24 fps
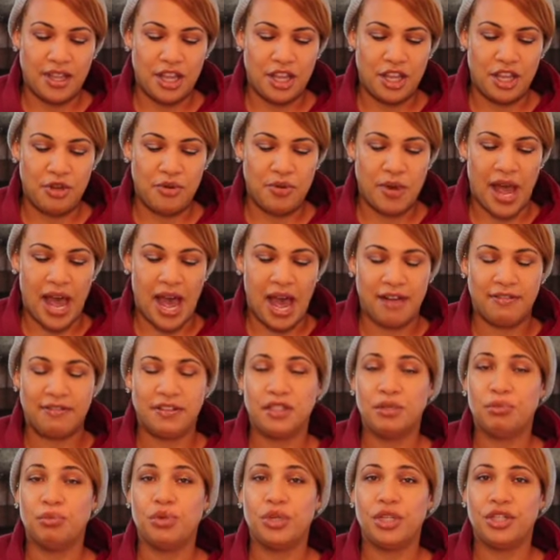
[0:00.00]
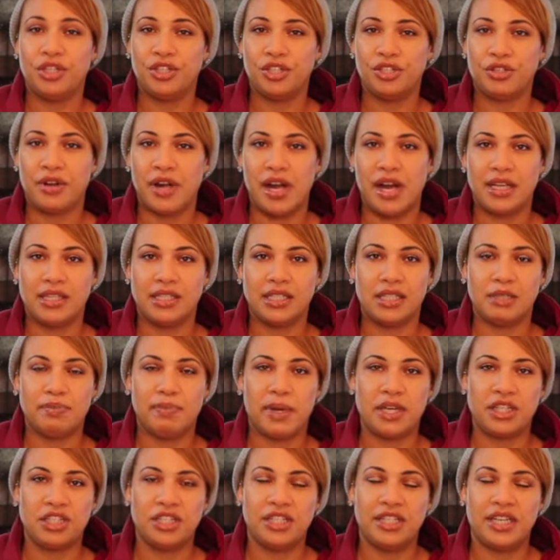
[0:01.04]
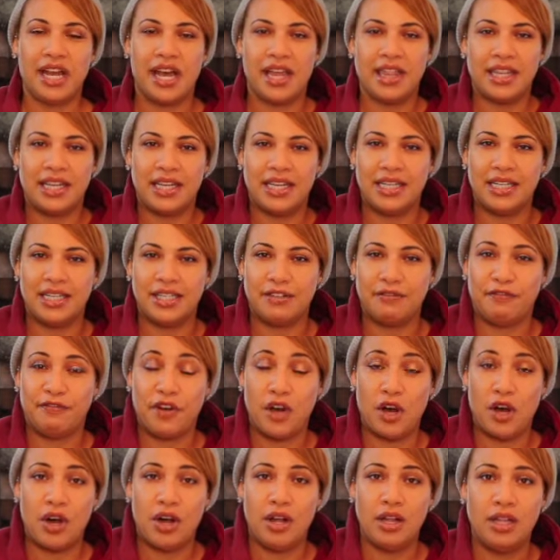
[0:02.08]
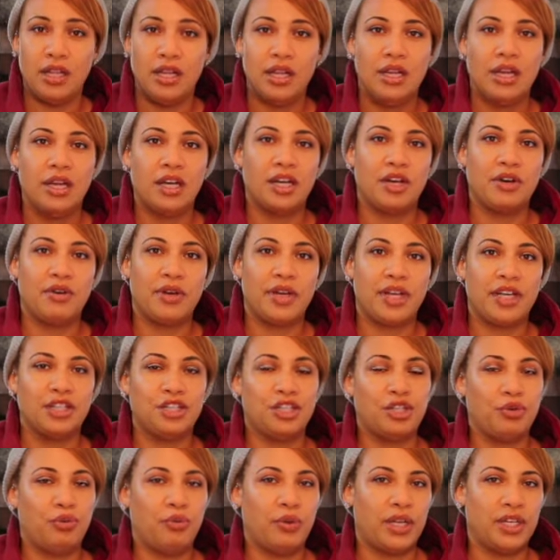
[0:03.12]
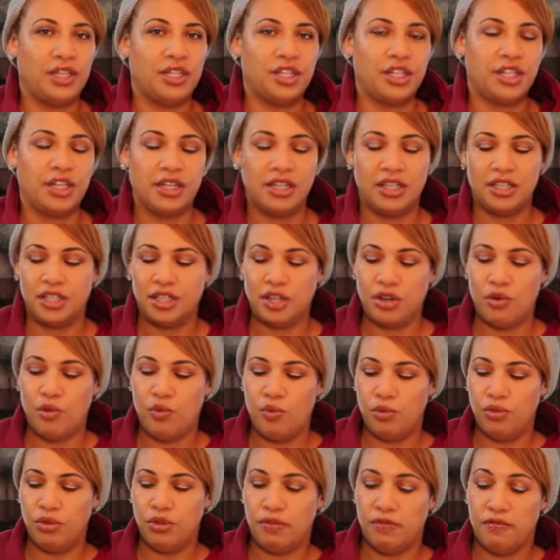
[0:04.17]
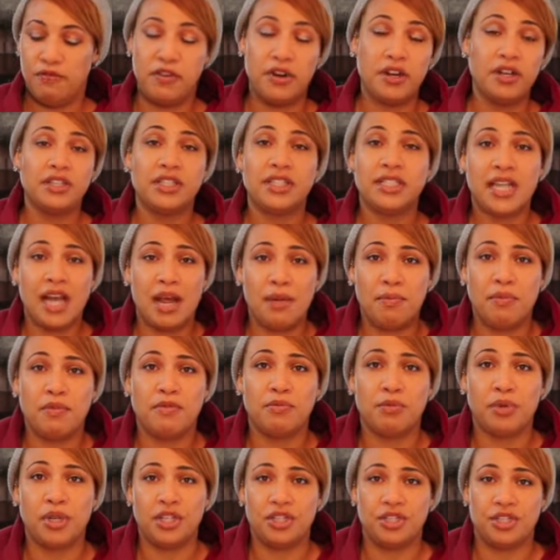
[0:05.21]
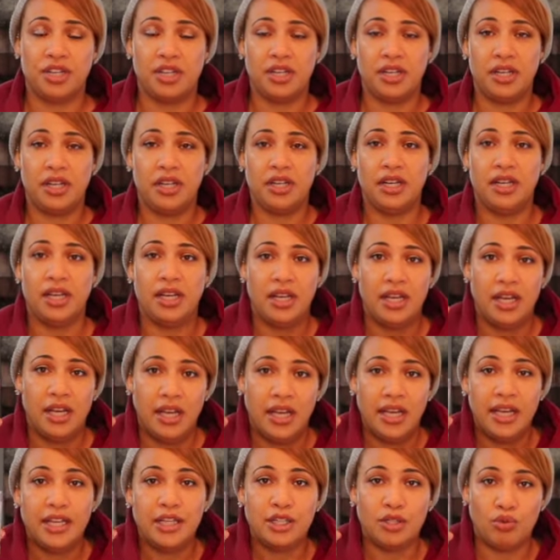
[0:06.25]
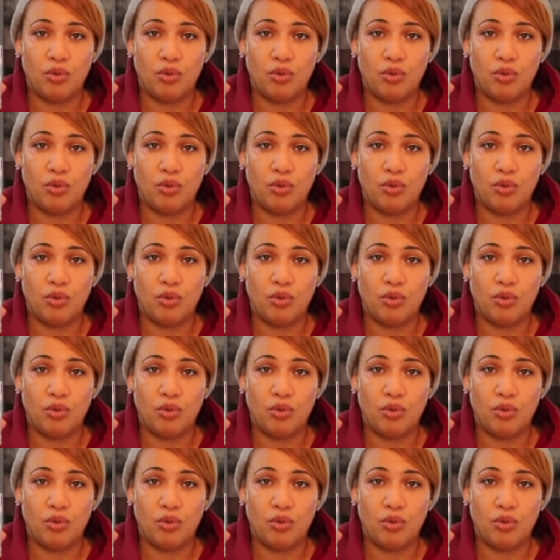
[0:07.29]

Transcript: you have to moisturize, especially now that it is fall, going into winter. So the first type of moisture you need is